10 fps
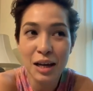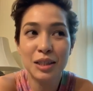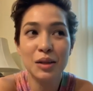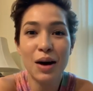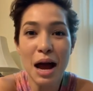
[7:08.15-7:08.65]

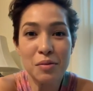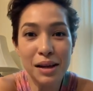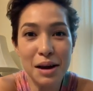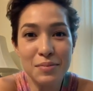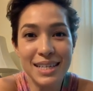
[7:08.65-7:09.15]
So I will
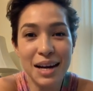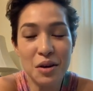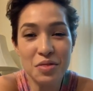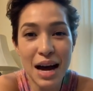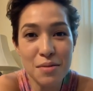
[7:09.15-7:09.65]
update
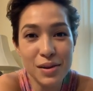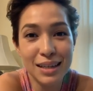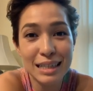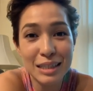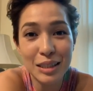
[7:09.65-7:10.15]
on that,
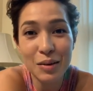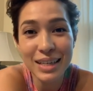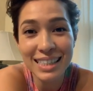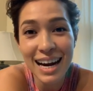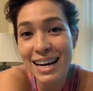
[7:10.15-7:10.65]
because that's so
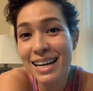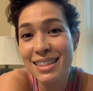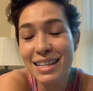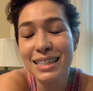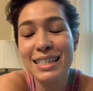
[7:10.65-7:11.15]
exciting.
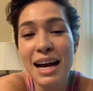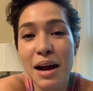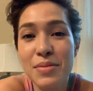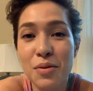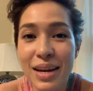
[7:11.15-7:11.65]
And that's the
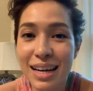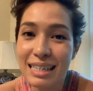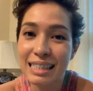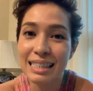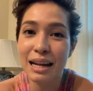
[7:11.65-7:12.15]
time that we
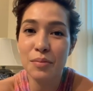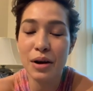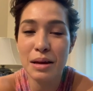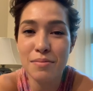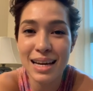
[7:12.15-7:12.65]
get to
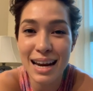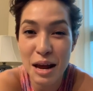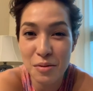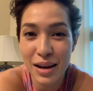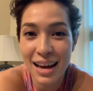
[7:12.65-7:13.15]
celebrate, me and
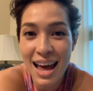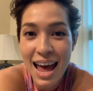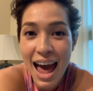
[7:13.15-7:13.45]
Henry,